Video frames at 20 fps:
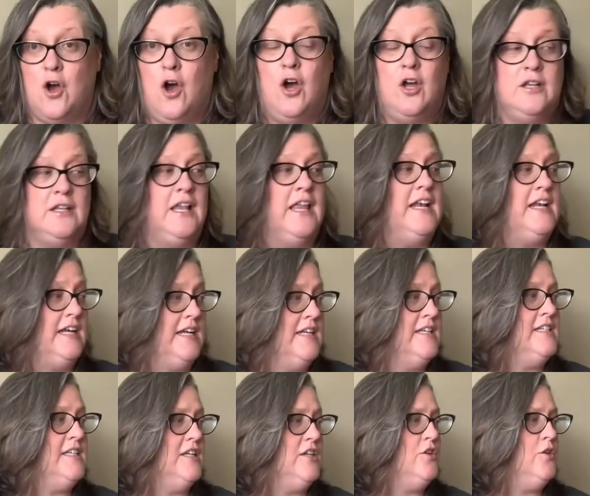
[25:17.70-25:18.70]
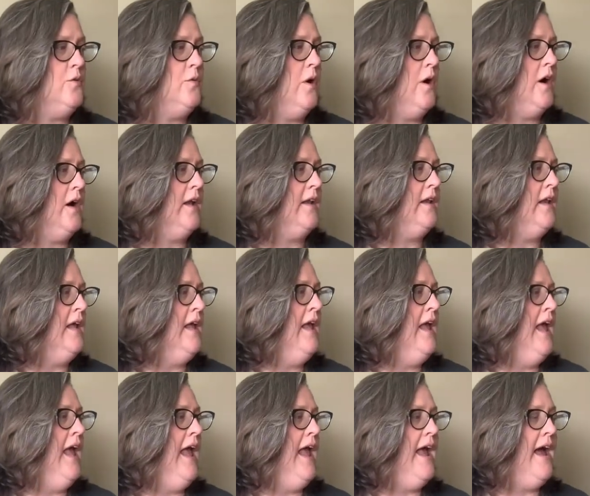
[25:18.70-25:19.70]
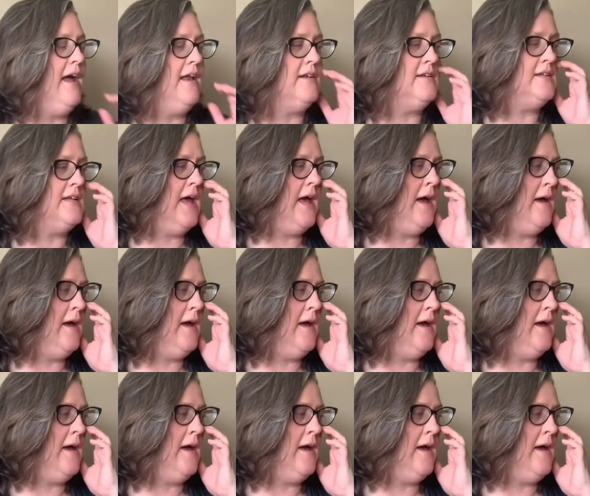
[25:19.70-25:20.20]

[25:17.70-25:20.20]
let it continue on. And